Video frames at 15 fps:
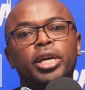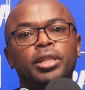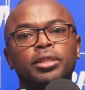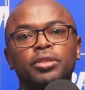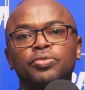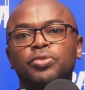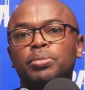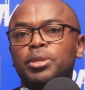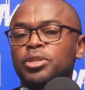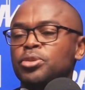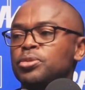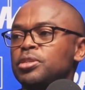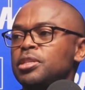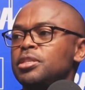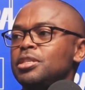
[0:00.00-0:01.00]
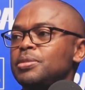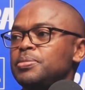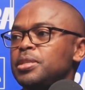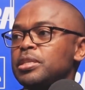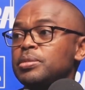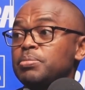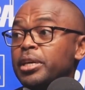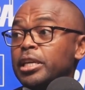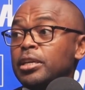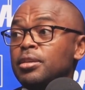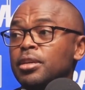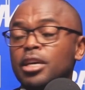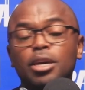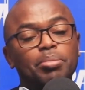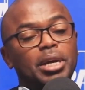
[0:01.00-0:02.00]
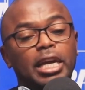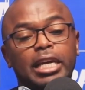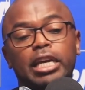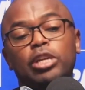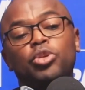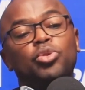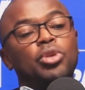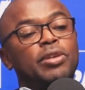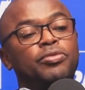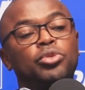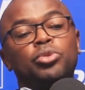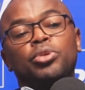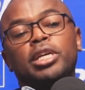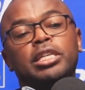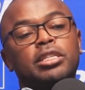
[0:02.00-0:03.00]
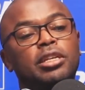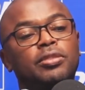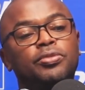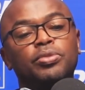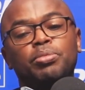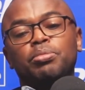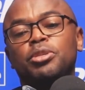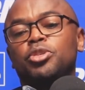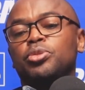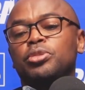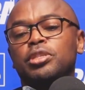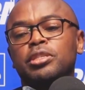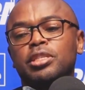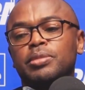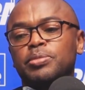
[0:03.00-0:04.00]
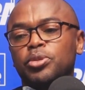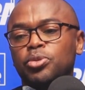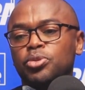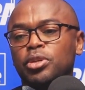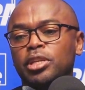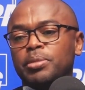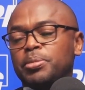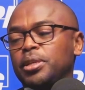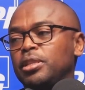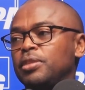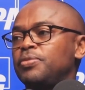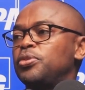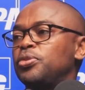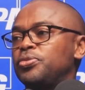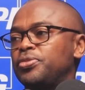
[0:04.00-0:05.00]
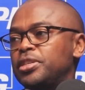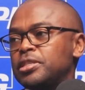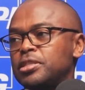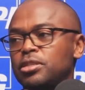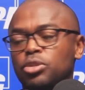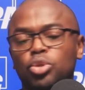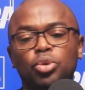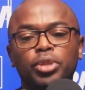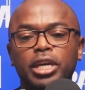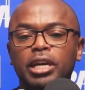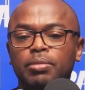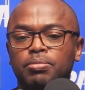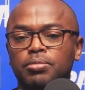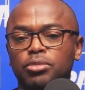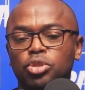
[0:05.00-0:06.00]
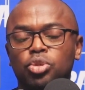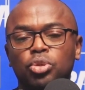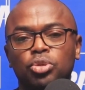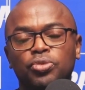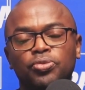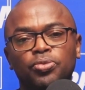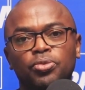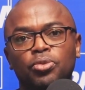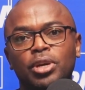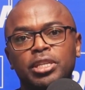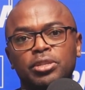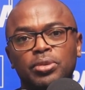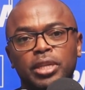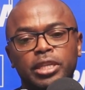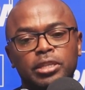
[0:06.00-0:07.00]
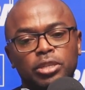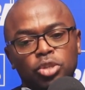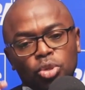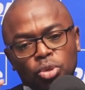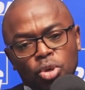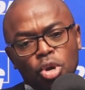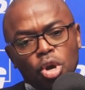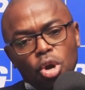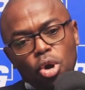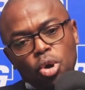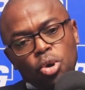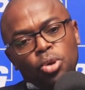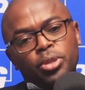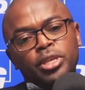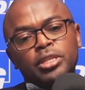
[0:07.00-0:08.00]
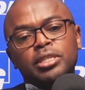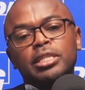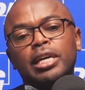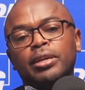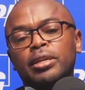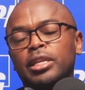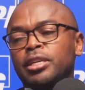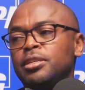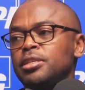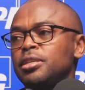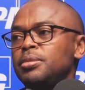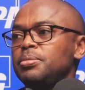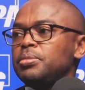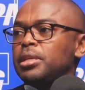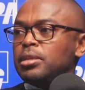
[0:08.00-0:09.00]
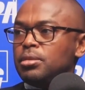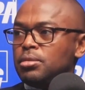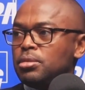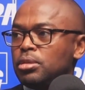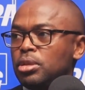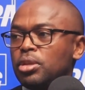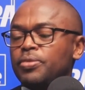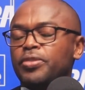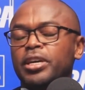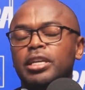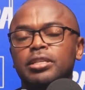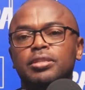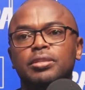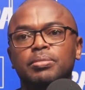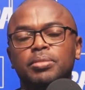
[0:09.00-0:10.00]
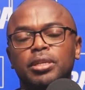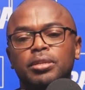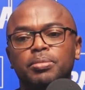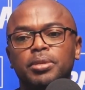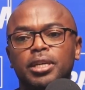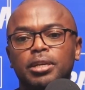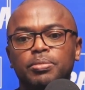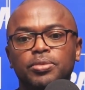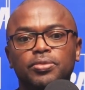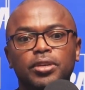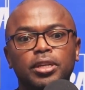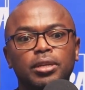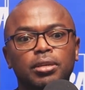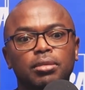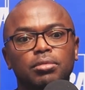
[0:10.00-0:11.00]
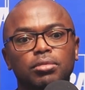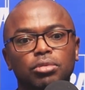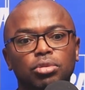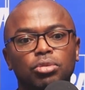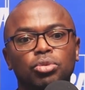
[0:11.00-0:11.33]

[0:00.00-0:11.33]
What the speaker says: health information systems, there is money. But again, you have to look at health information systems also enabling the flow of funds. So they are sort of quite related. So all these, they are related, but the financing bit becomes very,